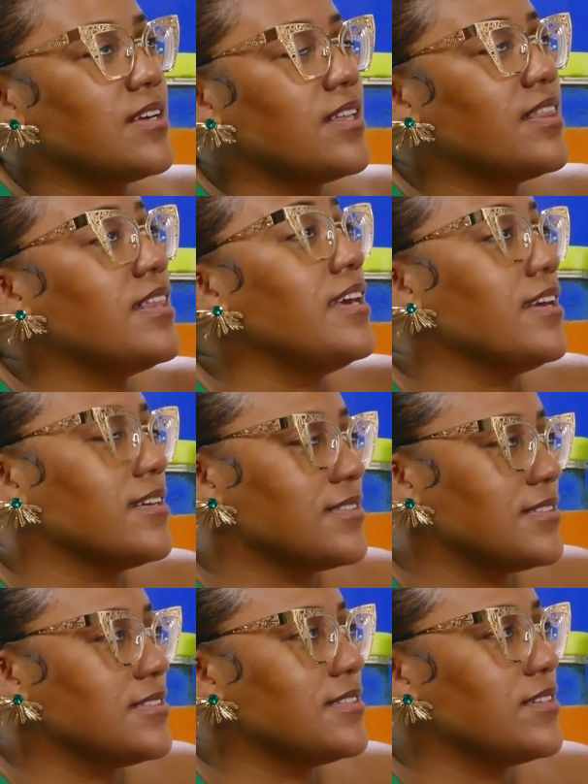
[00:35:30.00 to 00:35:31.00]

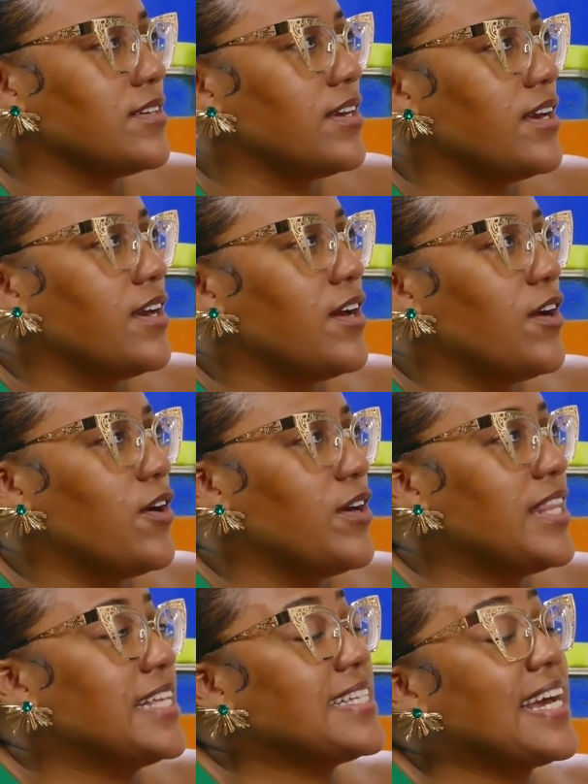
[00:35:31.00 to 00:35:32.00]
things
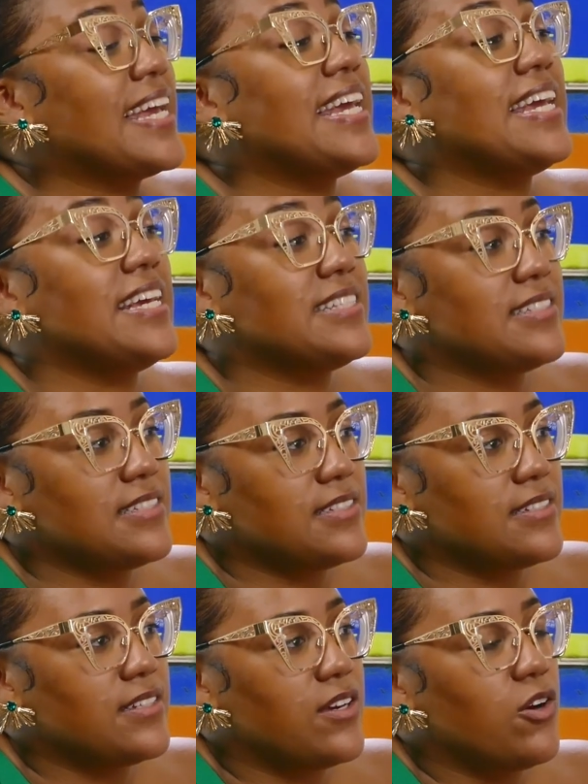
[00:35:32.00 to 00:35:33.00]
that I hate
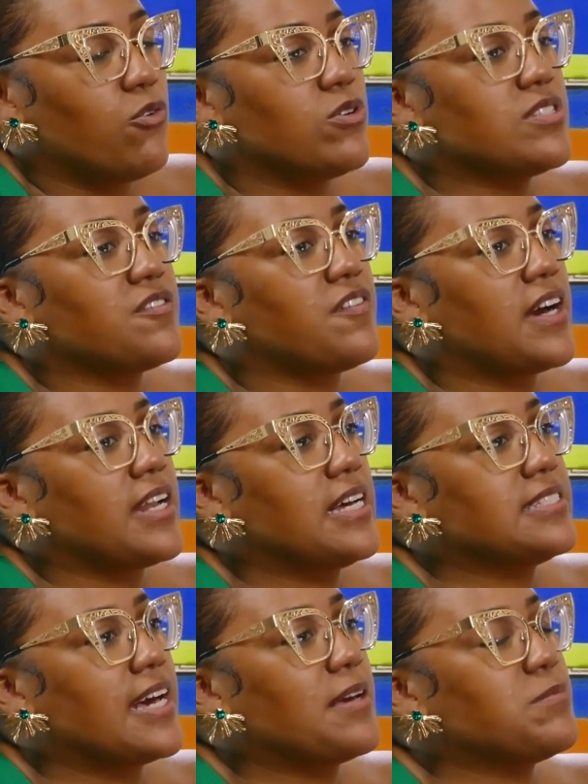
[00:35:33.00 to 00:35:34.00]
was the fact that
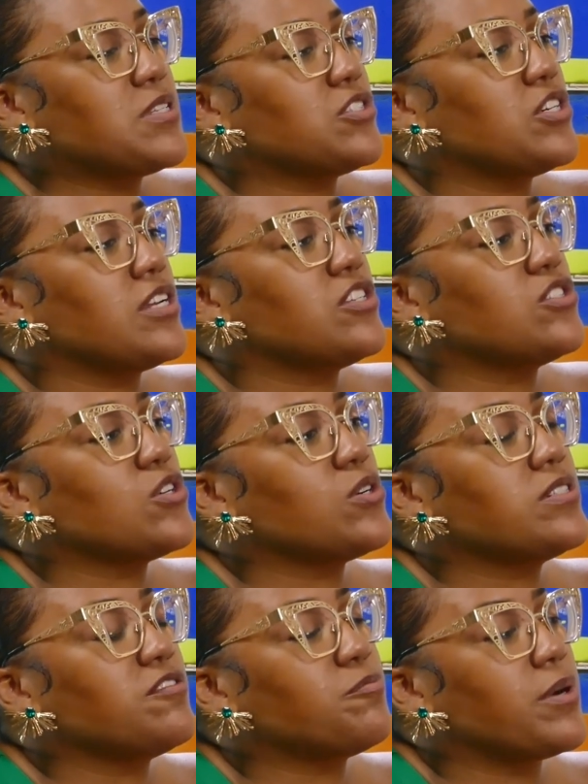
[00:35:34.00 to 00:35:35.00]
I'm such an
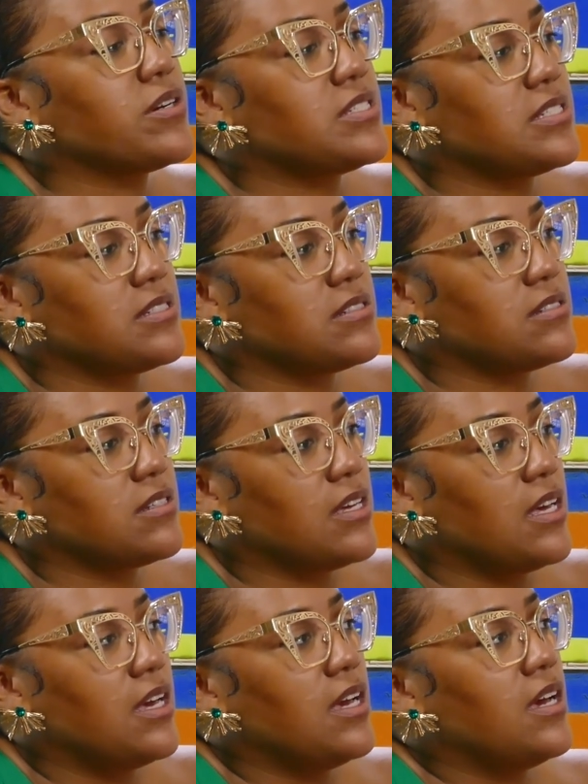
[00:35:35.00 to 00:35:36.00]
assertive person
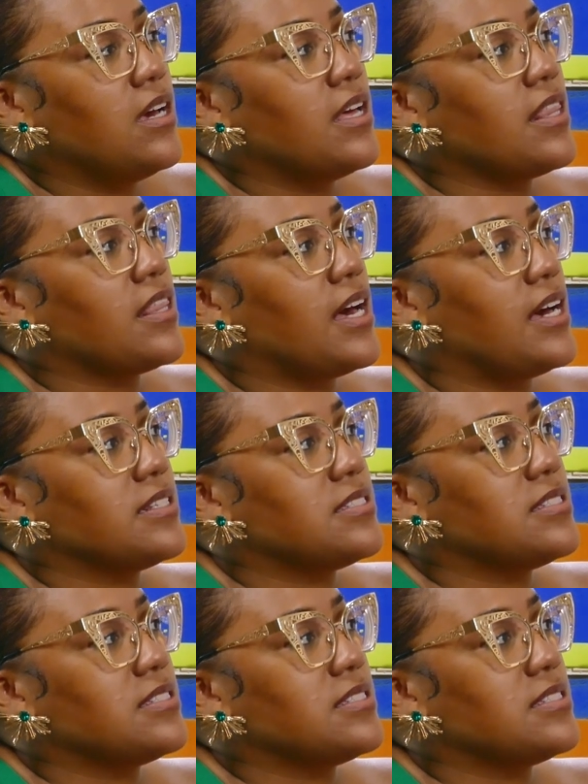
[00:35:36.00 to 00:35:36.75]
that